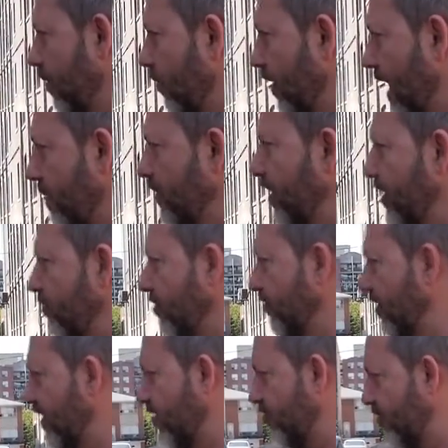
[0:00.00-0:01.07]
what I'm gonna do
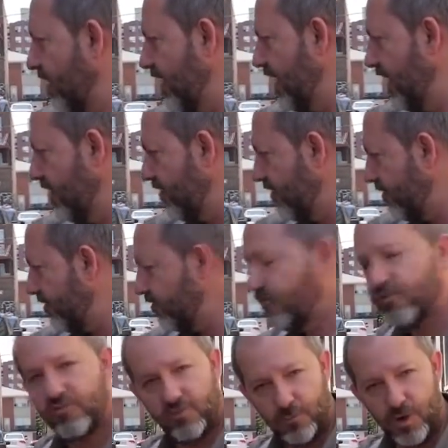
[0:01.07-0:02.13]
is I'm gonna try to
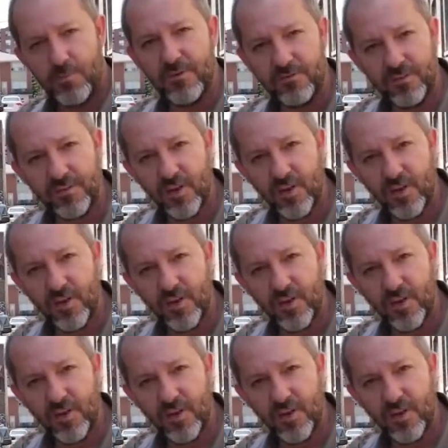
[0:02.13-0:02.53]
do some urban